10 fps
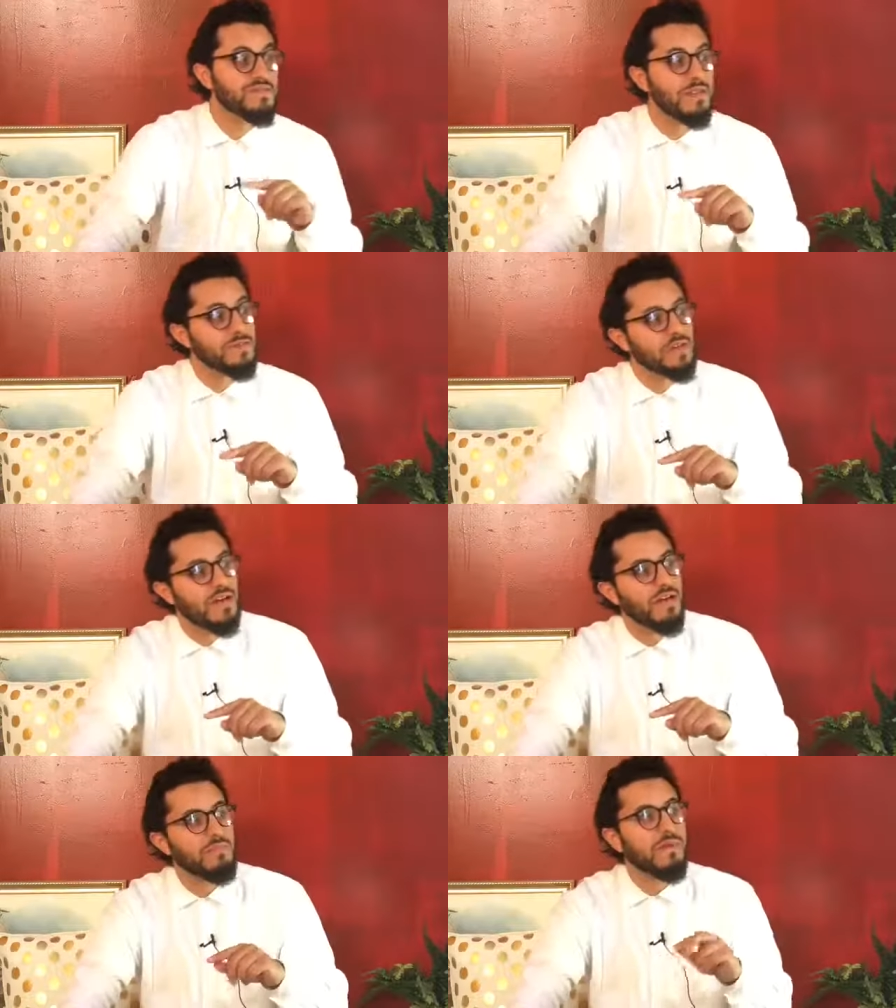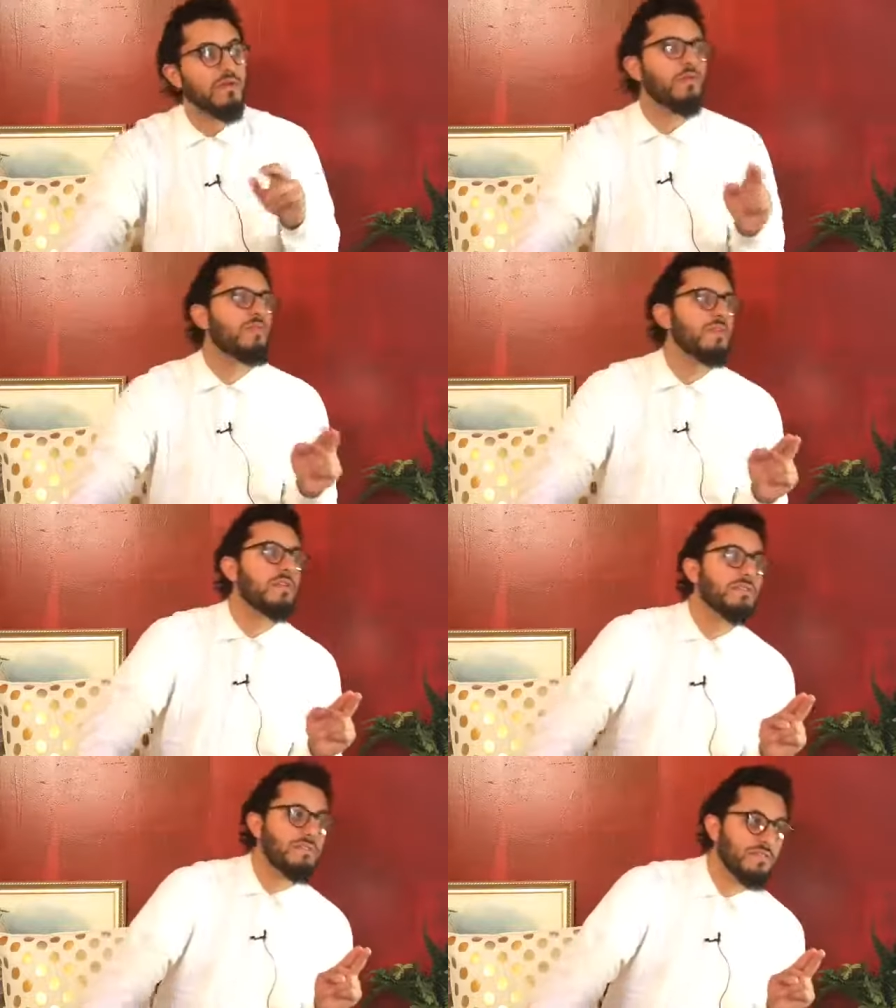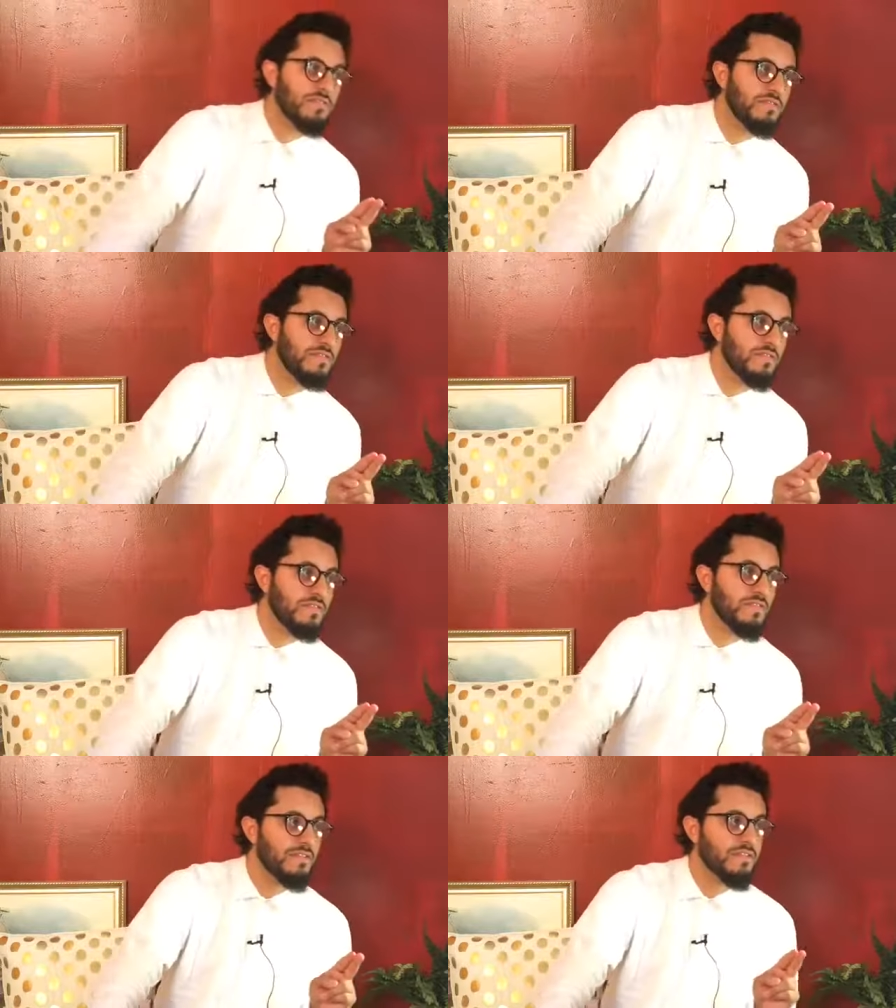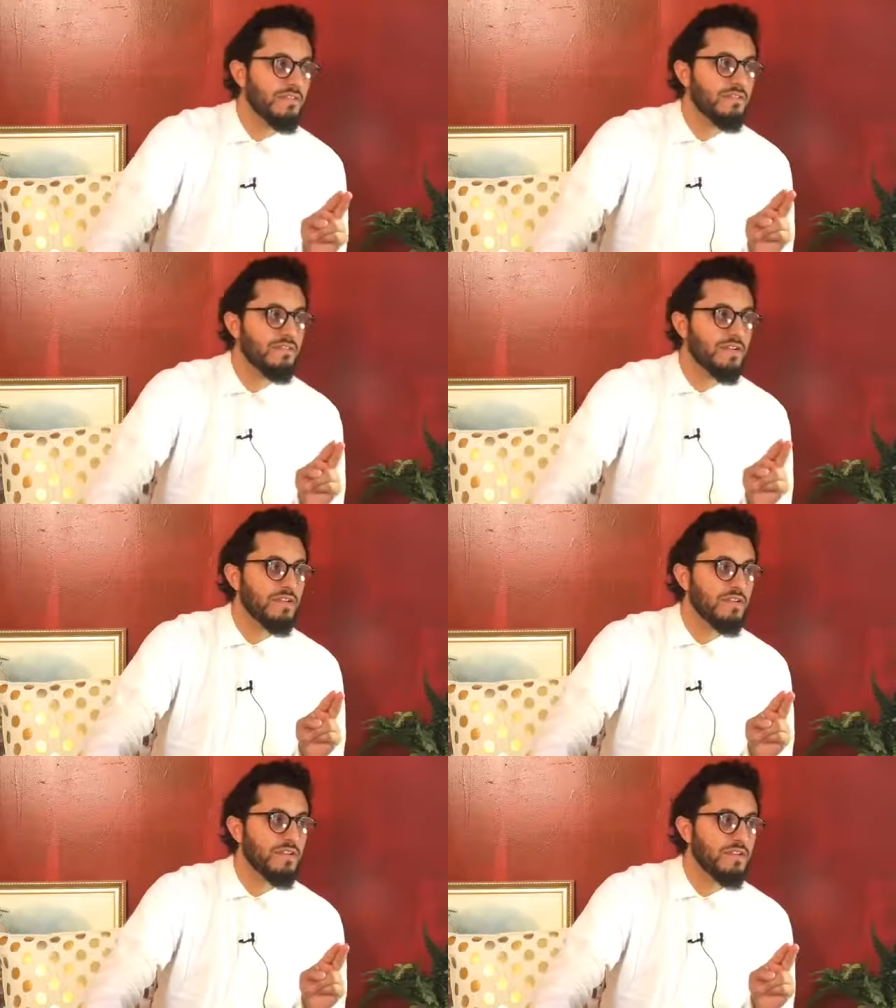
Sahaba over others, right?